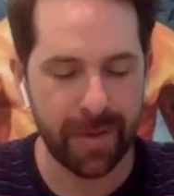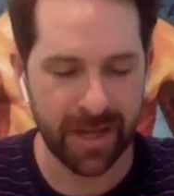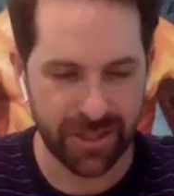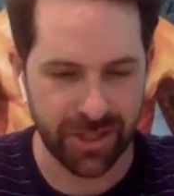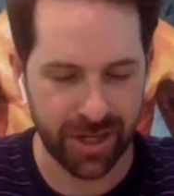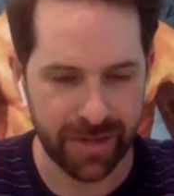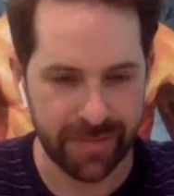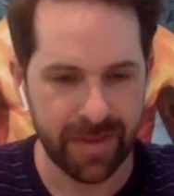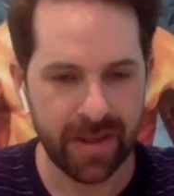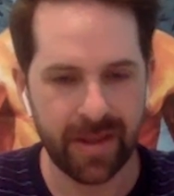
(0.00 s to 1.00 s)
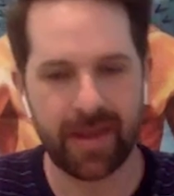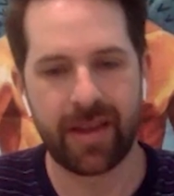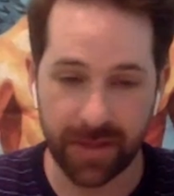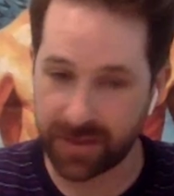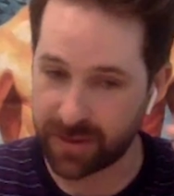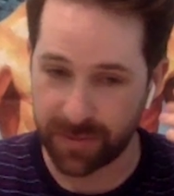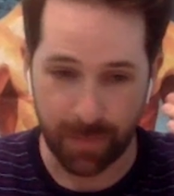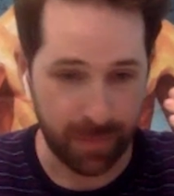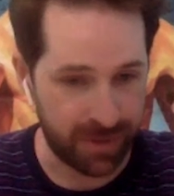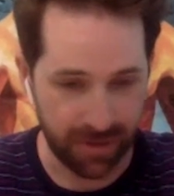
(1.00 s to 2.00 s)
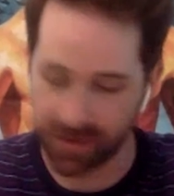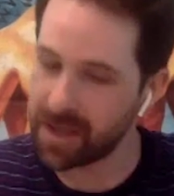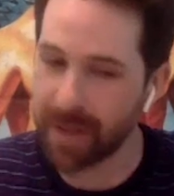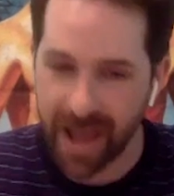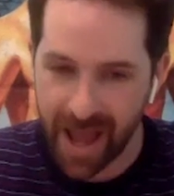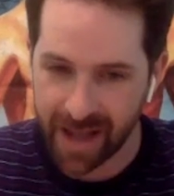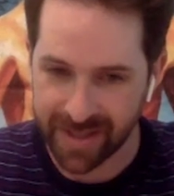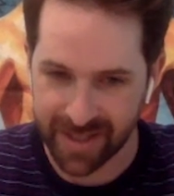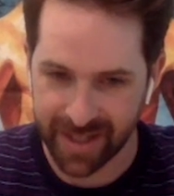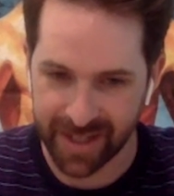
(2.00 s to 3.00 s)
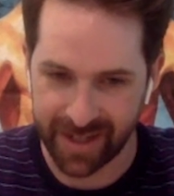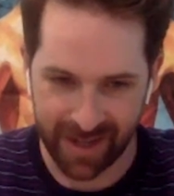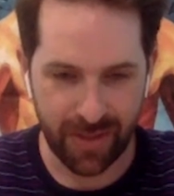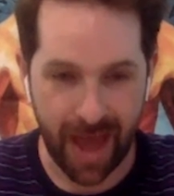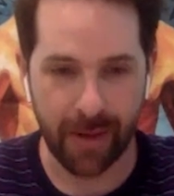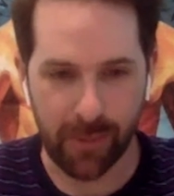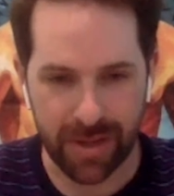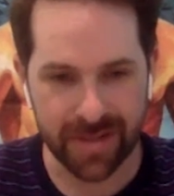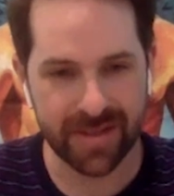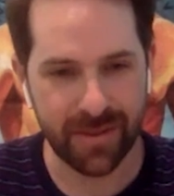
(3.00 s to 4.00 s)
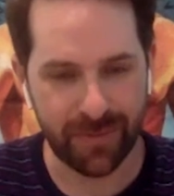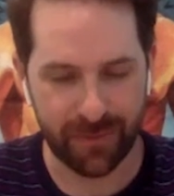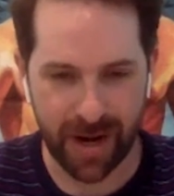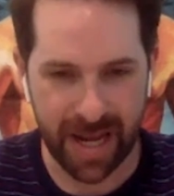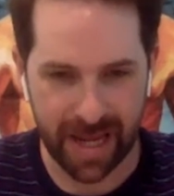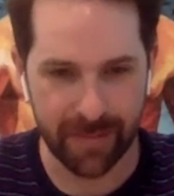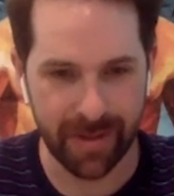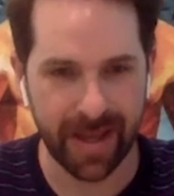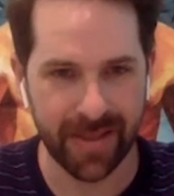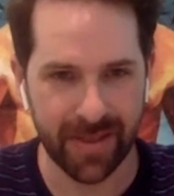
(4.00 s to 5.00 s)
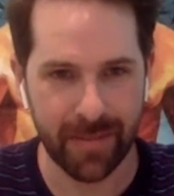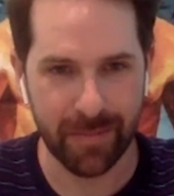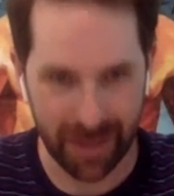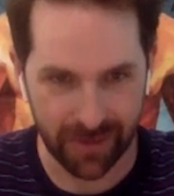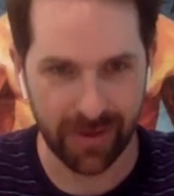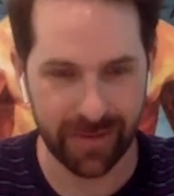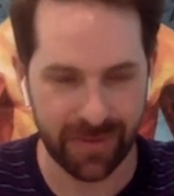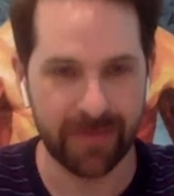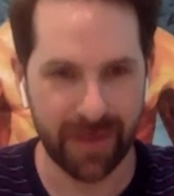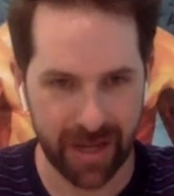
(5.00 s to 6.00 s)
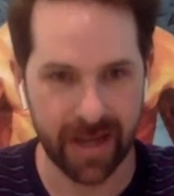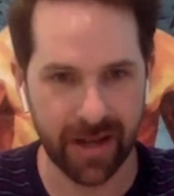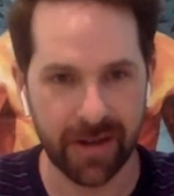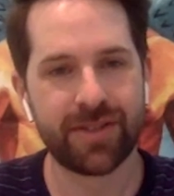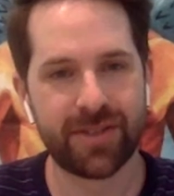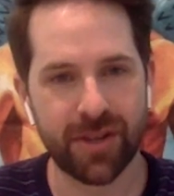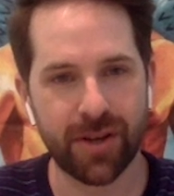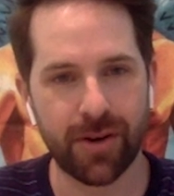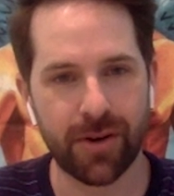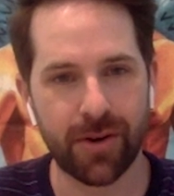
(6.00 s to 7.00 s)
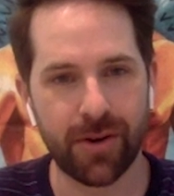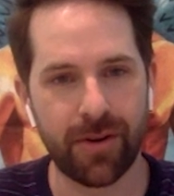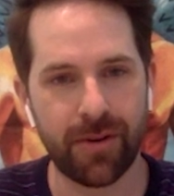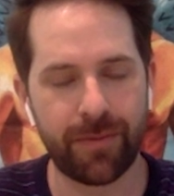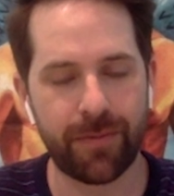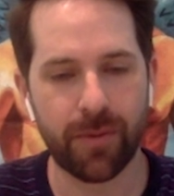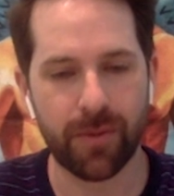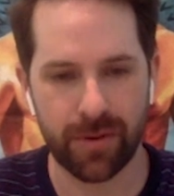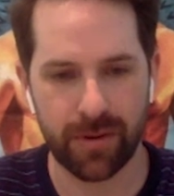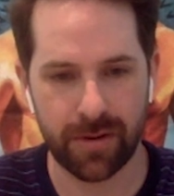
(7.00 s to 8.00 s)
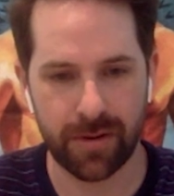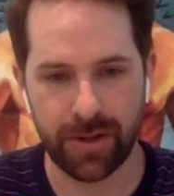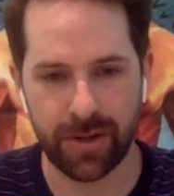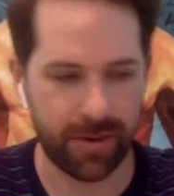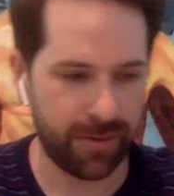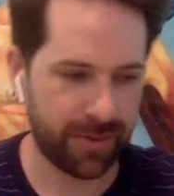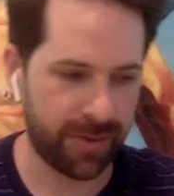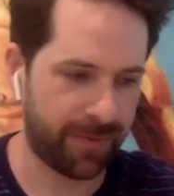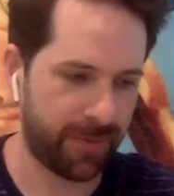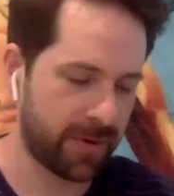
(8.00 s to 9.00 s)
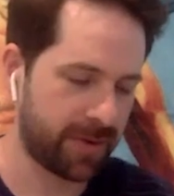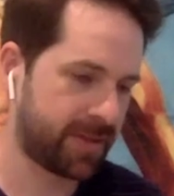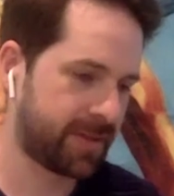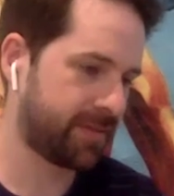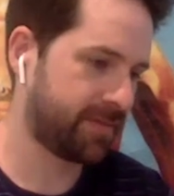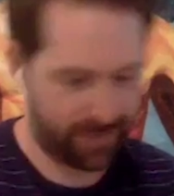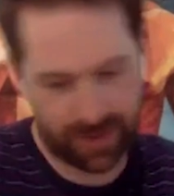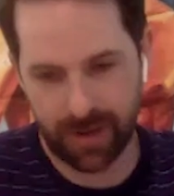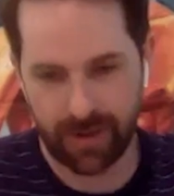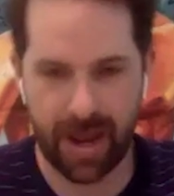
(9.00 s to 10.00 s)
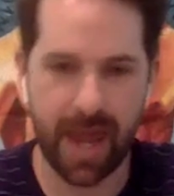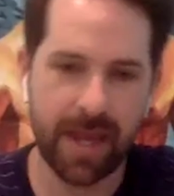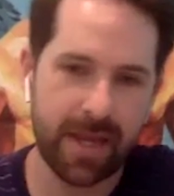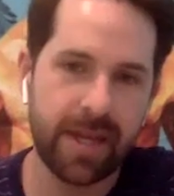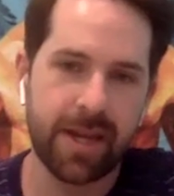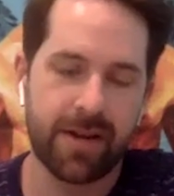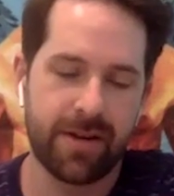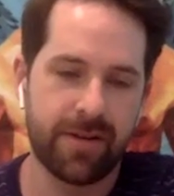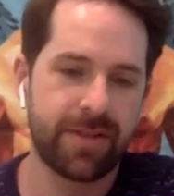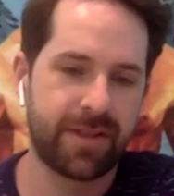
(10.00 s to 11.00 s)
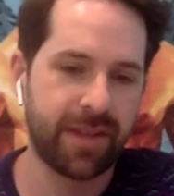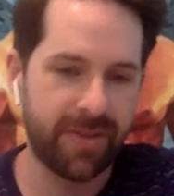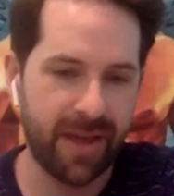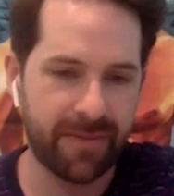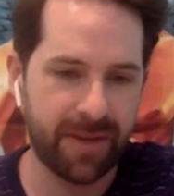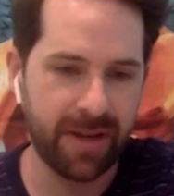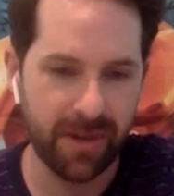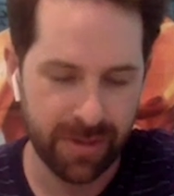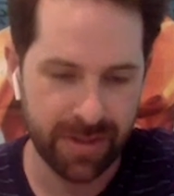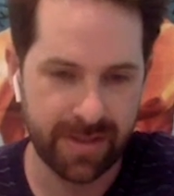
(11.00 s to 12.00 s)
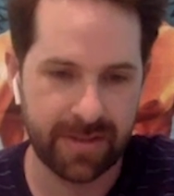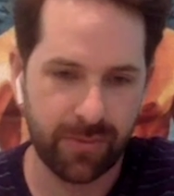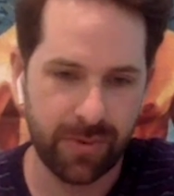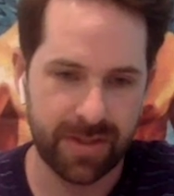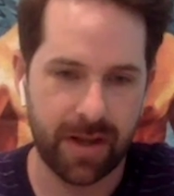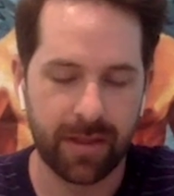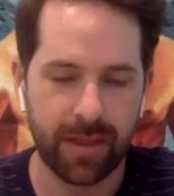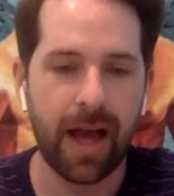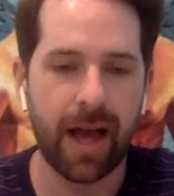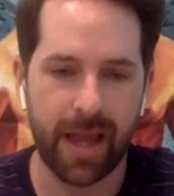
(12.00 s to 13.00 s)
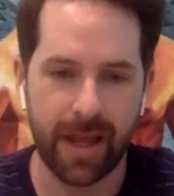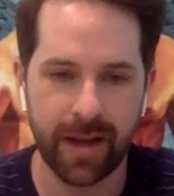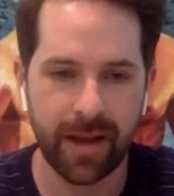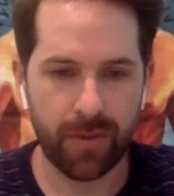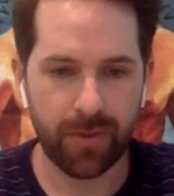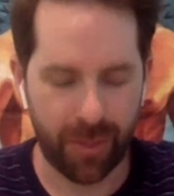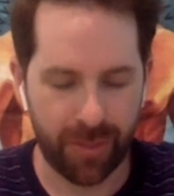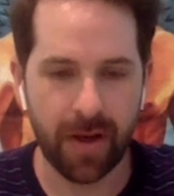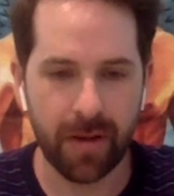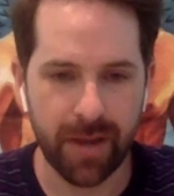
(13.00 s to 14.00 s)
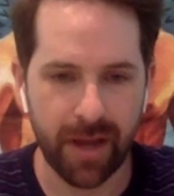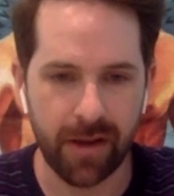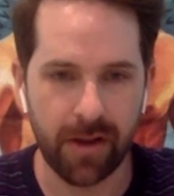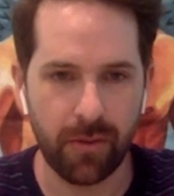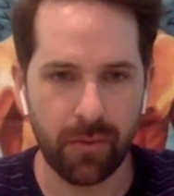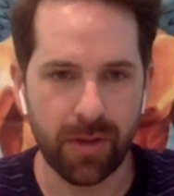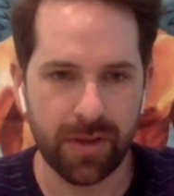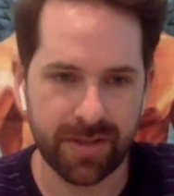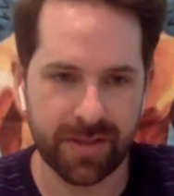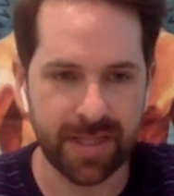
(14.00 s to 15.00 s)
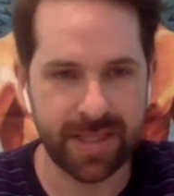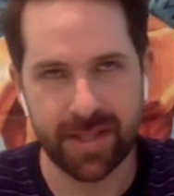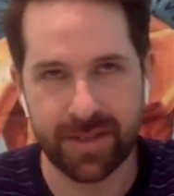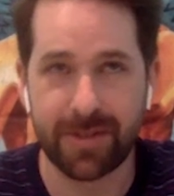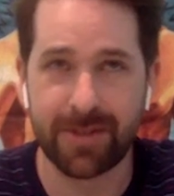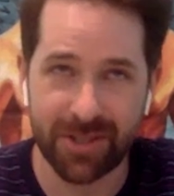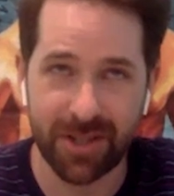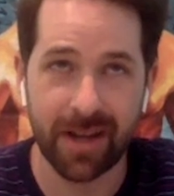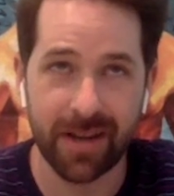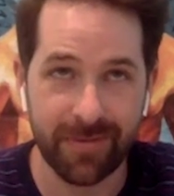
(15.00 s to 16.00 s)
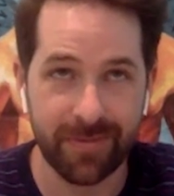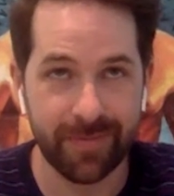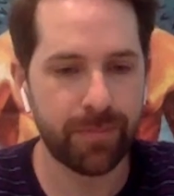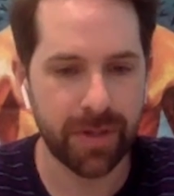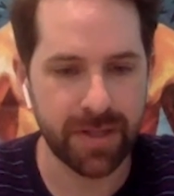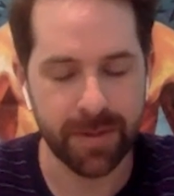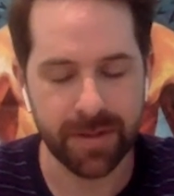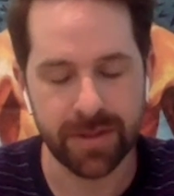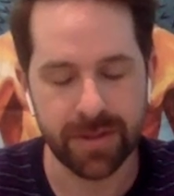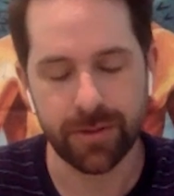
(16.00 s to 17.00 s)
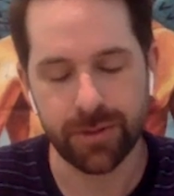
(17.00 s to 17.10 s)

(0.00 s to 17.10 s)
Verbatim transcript: picture. This is purely by accident. That was the frame in the middle of the video. So for, you know, the first, you know, 8 years that that video was was online, the thumbnail was a censored shot of Britney Spears'